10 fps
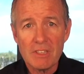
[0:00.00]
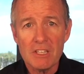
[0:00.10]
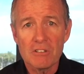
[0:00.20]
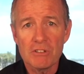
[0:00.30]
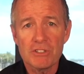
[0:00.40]

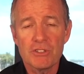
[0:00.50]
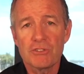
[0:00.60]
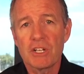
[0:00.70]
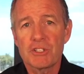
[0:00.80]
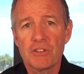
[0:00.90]
The crystal
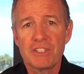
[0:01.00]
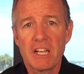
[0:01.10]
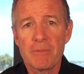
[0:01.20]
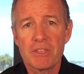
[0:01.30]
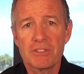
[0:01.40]
structure of an
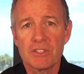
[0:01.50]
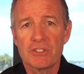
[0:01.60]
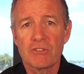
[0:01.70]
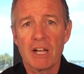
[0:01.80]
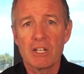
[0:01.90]
amethyst is
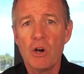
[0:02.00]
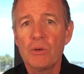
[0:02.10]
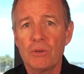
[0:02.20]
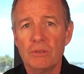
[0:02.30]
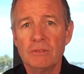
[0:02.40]

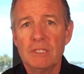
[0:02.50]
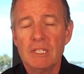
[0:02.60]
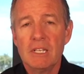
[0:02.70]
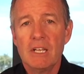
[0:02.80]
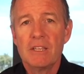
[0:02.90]
trigonal.
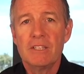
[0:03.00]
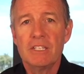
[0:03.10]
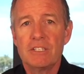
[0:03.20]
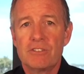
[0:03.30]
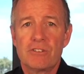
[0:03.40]

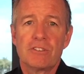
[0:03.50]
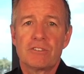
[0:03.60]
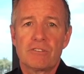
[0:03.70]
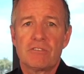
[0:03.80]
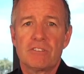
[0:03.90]
The
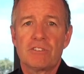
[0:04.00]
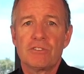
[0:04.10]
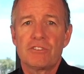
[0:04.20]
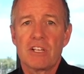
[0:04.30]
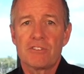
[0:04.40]
crystal
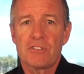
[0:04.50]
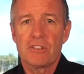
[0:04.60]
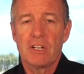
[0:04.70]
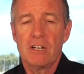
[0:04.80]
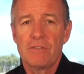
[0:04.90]

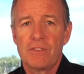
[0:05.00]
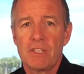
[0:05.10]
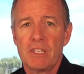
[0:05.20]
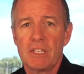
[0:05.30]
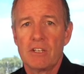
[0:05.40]
structure of
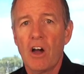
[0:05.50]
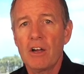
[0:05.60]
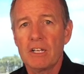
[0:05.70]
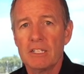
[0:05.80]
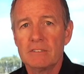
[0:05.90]
the
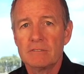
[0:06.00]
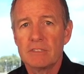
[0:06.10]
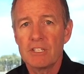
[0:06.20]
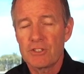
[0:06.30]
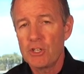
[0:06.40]
garnet
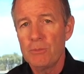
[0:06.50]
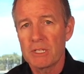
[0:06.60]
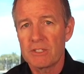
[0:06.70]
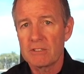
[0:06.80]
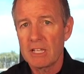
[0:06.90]
is
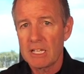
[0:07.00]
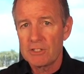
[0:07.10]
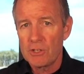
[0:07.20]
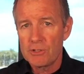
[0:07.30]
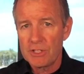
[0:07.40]
cubic, just like I
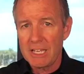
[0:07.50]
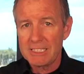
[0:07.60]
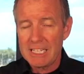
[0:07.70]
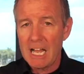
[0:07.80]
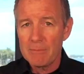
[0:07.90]
showed you that
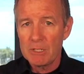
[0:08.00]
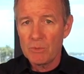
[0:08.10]
diamond